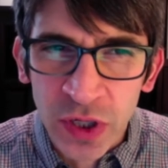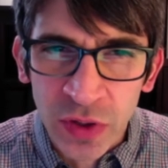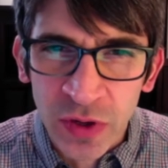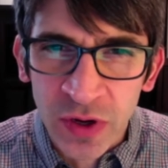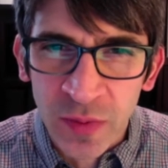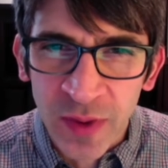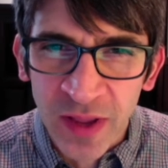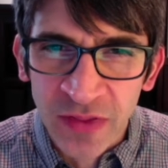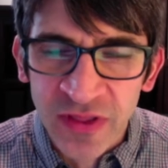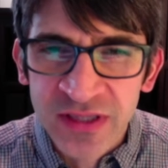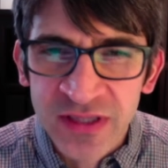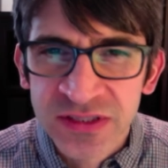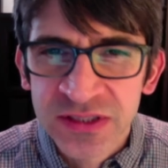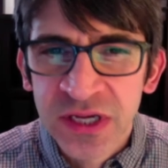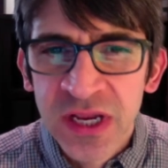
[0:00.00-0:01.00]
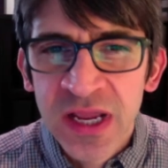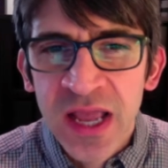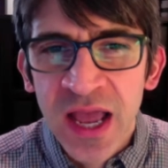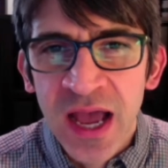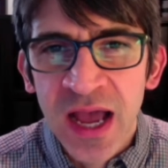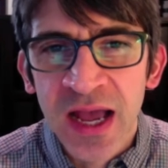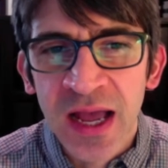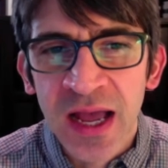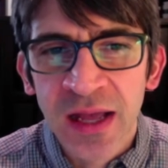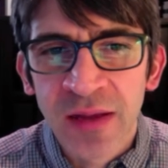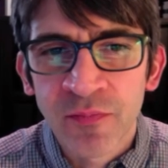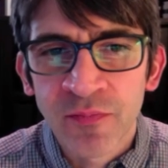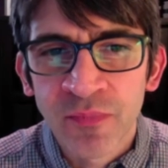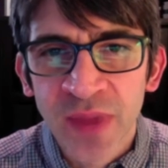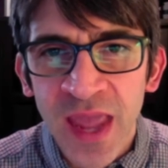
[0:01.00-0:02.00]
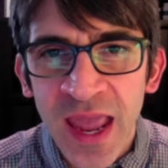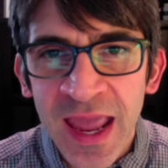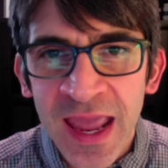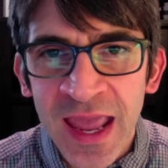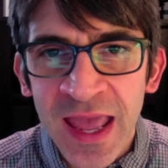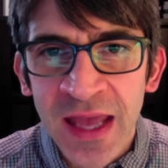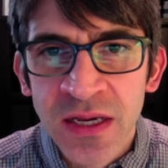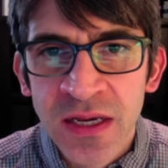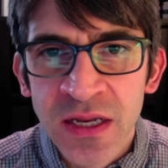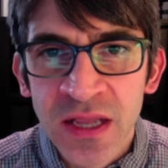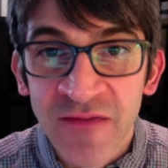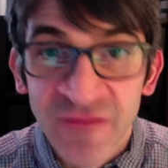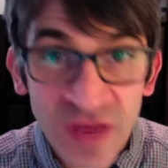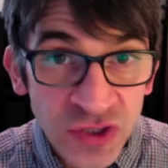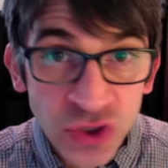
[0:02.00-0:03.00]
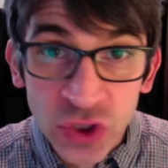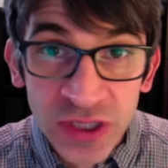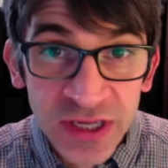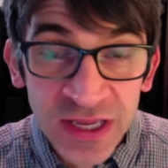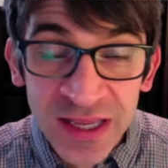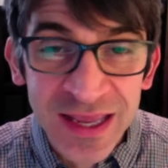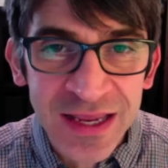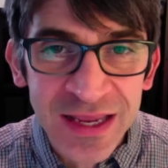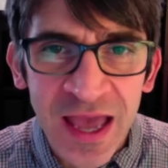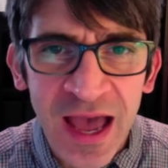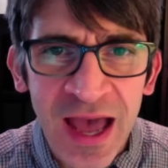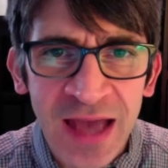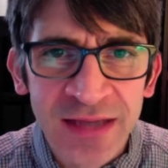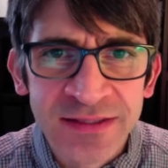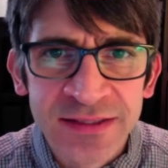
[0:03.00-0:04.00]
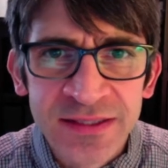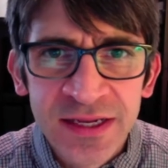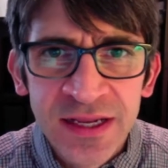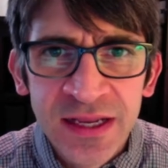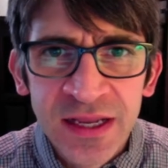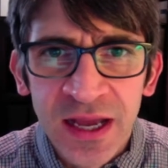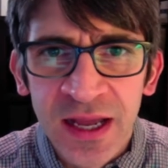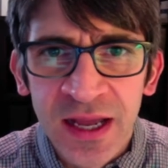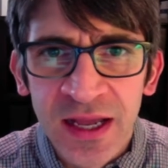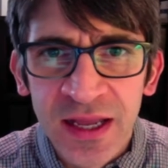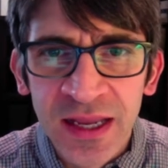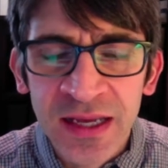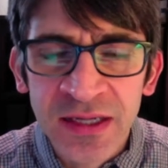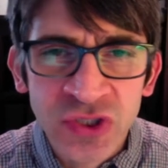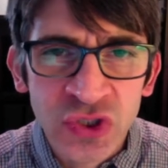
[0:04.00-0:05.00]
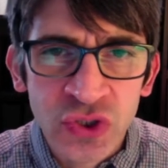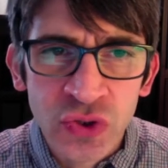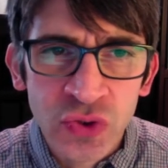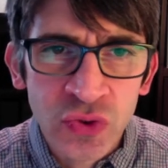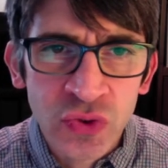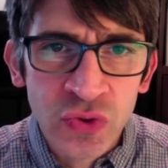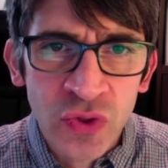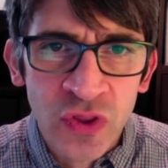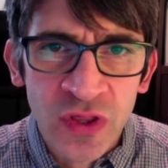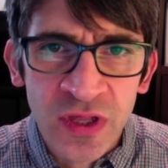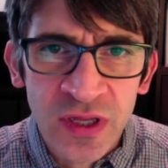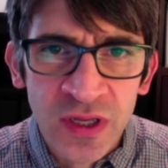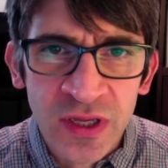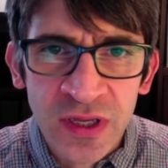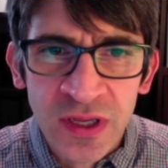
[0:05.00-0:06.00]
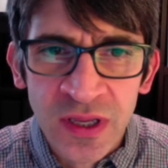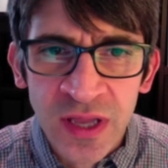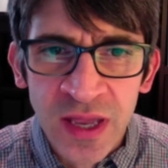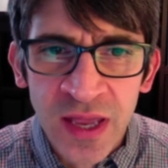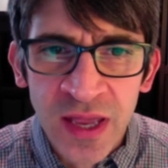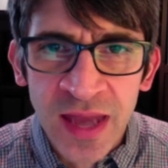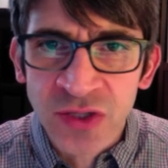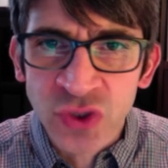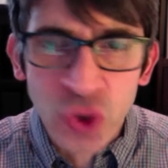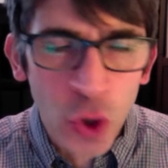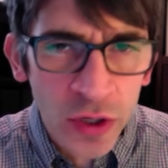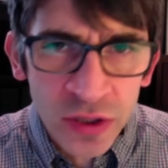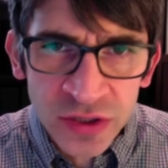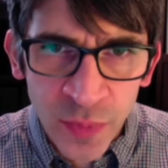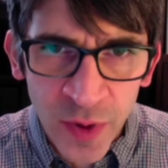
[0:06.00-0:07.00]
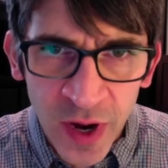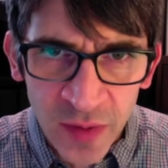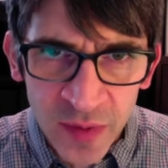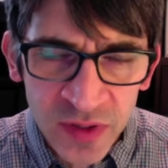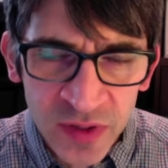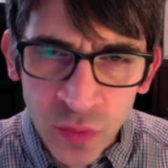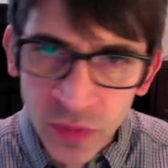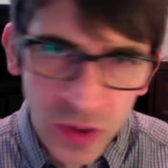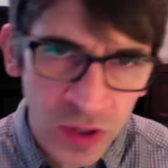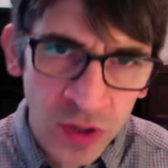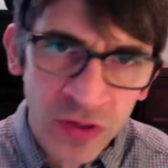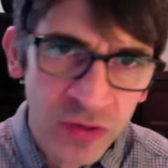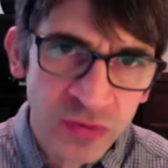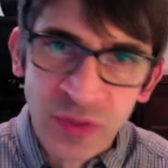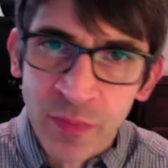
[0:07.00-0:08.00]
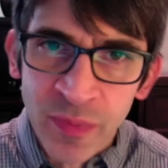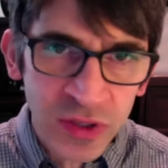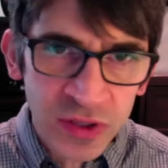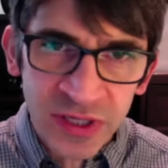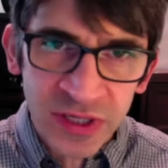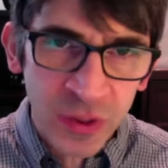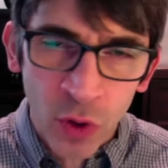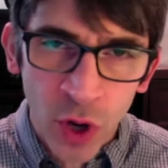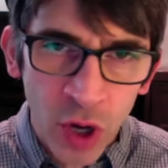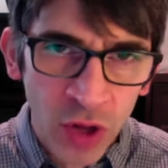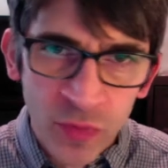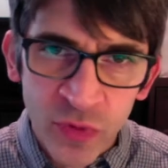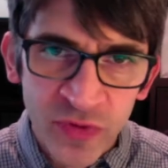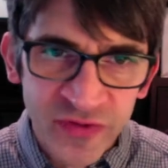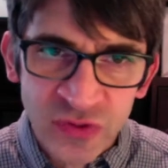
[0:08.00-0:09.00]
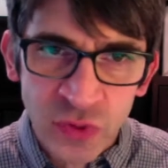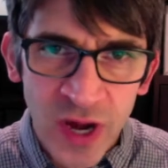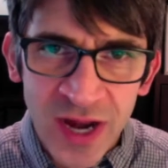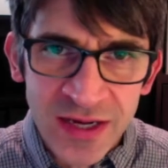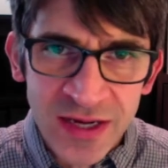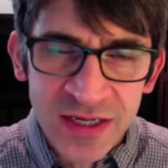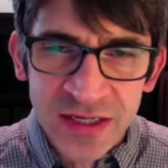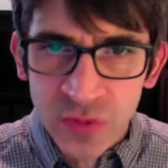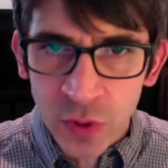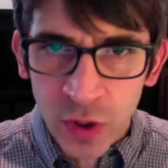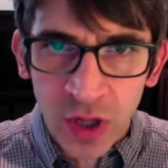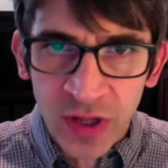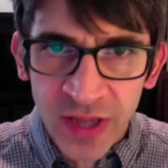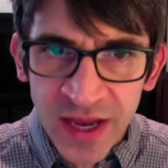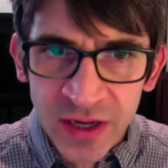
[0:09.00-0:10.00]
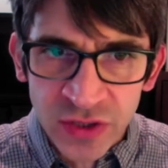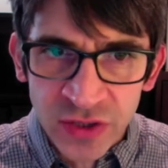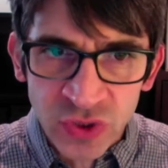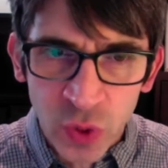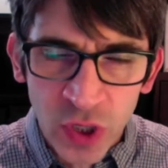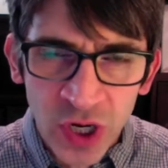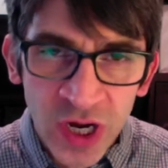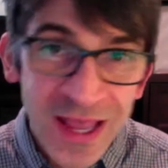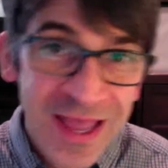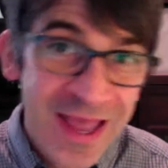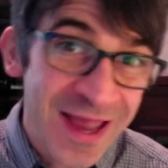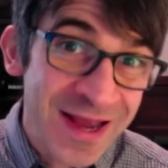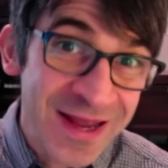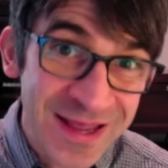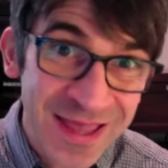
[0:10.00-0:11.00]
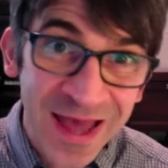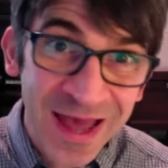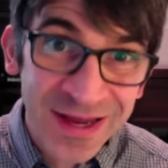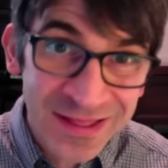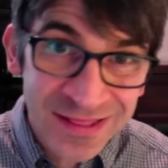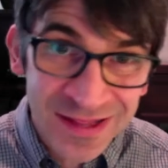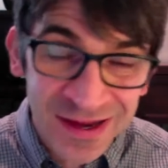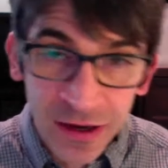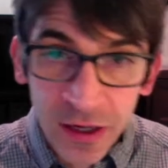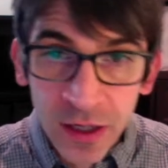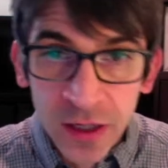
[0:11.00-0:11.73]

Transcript: You hear about this. And eventually, he got into the editorial department. There was a building where all the movies were edited, where all the editors were, and he got in there.